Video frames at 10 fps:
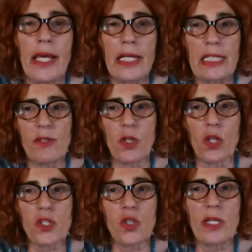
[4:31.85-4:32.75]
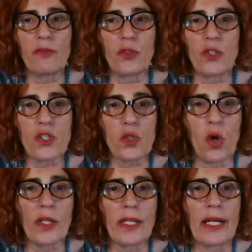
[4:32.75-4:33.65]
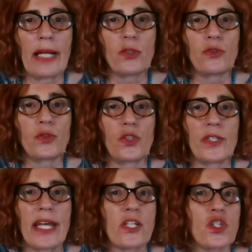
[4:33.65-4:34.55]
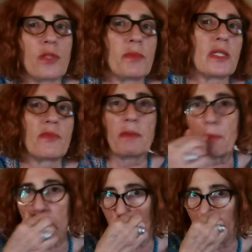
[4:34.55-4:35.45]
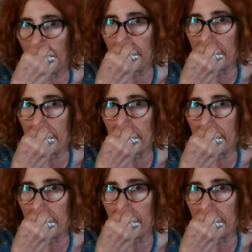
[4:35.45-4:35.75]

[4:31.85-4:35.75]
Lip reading: It will also influence all kinds of connection between people.